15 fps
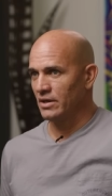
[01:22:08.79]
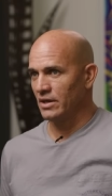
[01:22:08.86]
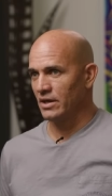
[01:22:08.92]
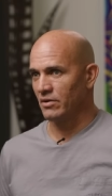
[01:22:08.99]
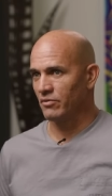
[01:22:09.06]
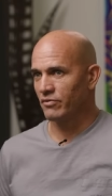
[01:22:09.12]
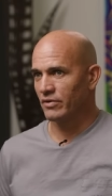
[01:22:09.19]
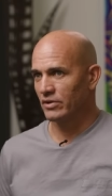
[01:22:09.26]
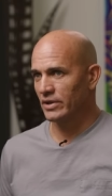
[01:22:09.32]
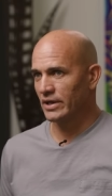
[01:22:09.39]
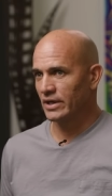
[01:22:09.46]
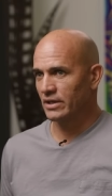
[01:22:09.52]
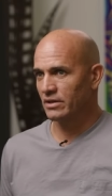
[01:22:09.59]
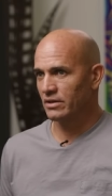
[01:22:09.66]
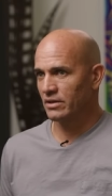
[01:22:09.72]
And I felt
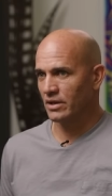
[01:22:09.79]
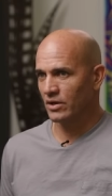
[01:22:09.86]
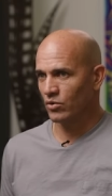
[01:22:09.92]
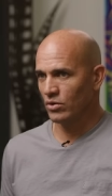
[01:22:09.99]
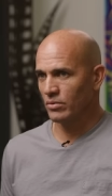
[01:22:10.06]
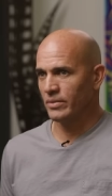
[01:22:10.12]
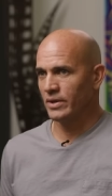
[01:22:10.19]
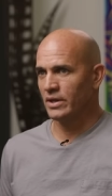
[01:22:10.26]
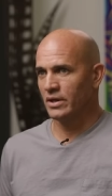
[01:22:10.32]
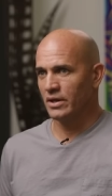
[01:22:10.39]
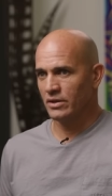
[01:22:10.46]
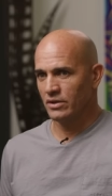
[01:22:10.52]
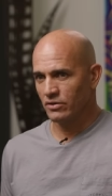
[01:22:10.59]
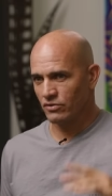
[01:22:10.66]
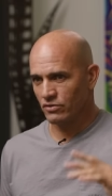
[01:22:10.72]
like the equipment
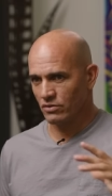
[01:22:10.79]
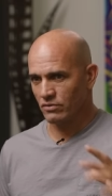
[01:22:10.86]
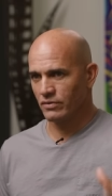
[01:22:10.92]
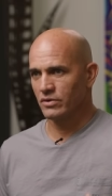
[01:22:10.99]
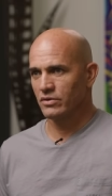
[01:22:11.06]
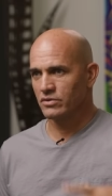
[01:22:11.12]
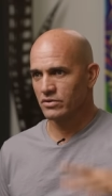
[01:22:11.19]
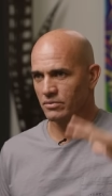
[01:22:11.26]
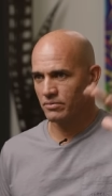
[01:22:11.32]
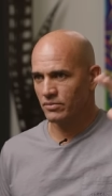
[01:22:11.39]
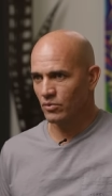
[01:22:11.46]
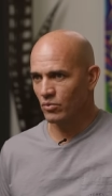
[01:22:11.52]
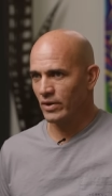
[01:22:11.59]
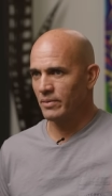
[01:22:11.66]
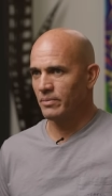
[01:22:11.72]
and the surfers, the,
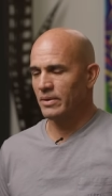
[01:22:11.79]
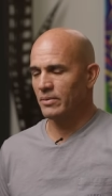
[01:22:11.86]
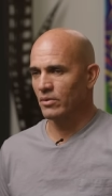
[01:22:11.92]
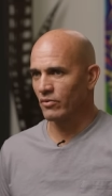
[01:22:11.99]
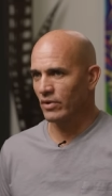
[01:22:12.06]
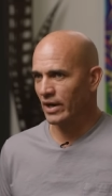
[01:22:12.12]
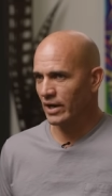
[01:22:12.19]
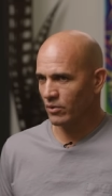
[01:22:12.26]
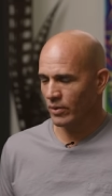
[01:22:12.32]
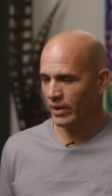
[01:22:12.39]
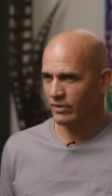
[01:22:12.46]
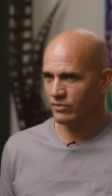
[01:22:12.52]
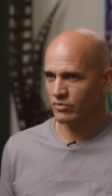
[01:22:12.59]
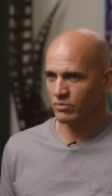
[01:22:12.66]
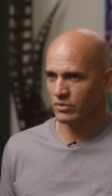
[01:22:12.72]
the way people were riding
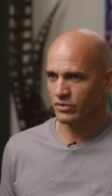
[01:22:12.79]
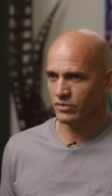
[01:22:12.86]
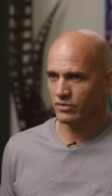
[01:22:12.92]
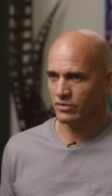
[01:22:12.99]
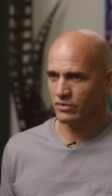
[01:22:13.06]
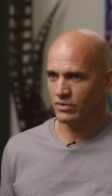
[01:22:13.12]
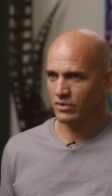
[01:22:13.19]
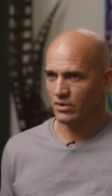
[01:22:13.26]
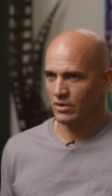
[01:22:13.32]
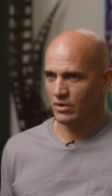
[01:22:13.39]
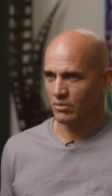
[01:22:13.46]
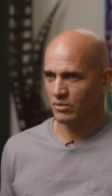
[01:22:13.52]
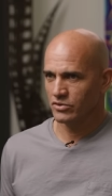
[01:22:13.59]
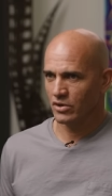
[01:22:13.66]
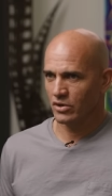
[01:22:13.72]
waves was,
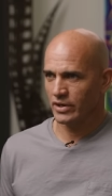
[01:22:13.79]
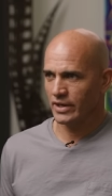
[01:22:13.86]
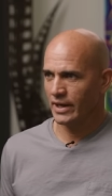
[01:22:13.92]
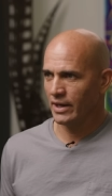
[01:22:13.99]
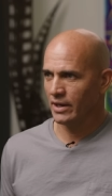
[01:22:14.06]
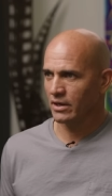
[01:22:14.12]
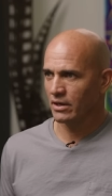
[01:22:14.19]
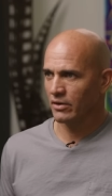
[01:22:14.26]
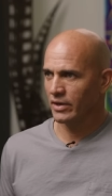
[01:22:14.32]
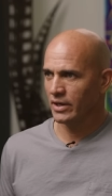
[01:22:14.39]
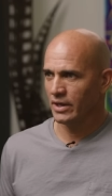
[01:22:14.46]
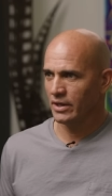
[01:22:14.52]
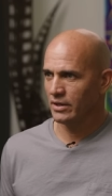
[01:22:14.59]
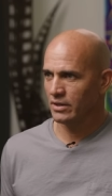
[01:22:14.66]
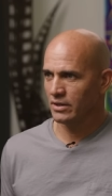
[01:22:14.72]
was archaic
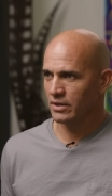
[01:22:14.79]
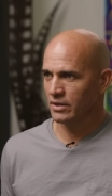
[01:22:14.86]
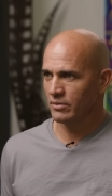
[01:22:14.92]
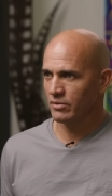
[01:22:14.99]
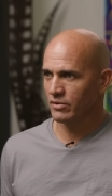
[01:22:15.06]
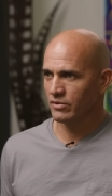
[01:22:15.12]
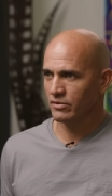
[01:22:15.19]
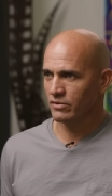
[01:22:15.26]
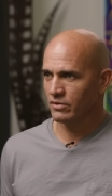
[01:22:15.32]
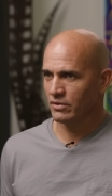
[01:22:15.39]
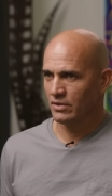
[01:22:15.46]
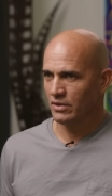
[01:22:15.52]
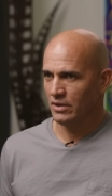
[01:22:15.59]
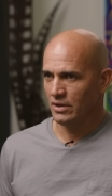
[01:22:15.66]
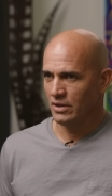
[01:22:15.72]
already. It was,
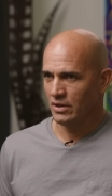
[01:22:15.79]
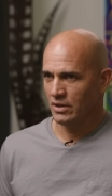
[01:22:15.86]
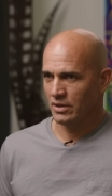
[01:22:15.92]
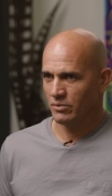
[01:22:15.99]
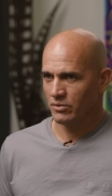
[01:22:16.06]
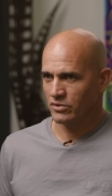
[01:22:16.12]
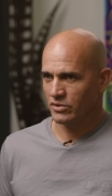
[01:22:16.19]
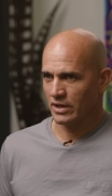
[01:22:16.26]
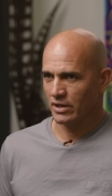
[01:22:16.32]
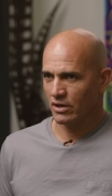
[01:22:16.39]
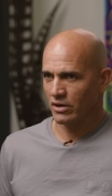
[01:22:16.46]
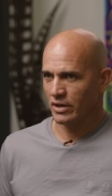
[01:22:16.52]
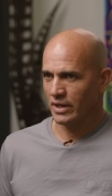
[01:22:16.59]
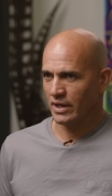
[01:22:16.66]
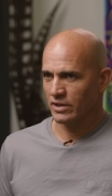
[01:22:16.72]
it was like
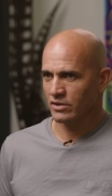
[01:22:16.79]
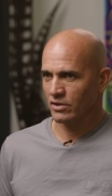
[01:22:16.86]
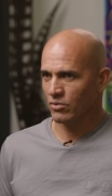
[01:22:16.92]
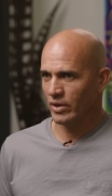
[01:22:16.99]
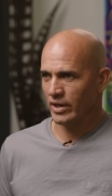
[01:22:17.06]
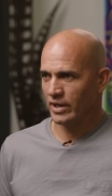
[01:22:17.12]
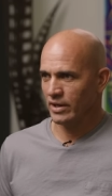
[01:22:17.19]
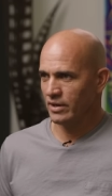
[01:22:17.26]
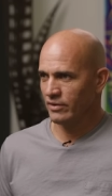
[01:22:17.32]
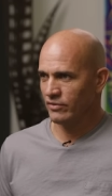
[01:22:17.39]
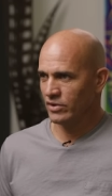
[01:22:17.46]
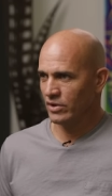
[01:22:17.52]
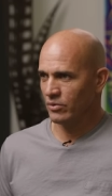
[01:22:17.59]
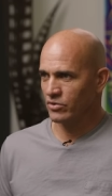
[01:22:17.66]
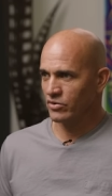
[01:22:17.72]
already antiquated,
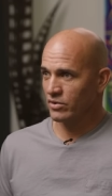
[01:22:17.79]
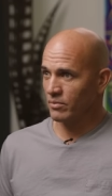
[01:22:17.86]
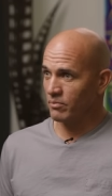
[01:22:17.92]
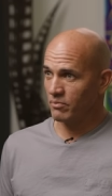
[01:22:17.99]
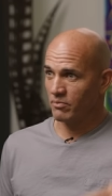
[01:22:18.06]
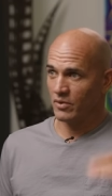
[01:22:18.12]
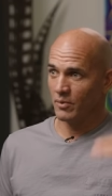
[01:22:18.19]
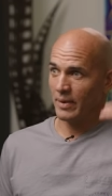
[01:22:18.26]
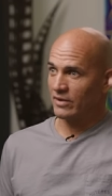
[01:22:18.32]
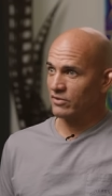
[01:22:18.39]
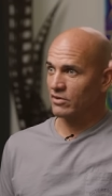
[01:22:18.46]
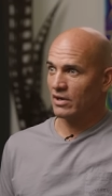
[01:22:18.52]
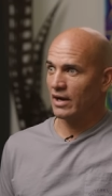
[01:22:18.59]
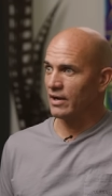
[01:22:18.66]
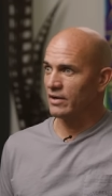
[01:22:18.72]
even though it was the, the
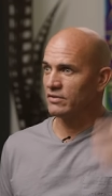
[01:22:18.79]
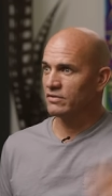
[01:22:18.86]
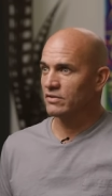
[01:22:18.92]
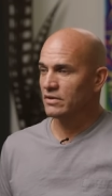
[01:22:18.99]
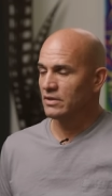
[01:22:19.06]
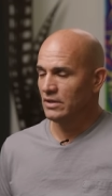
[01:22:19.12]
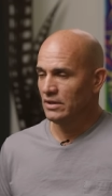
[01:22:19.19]
best guys.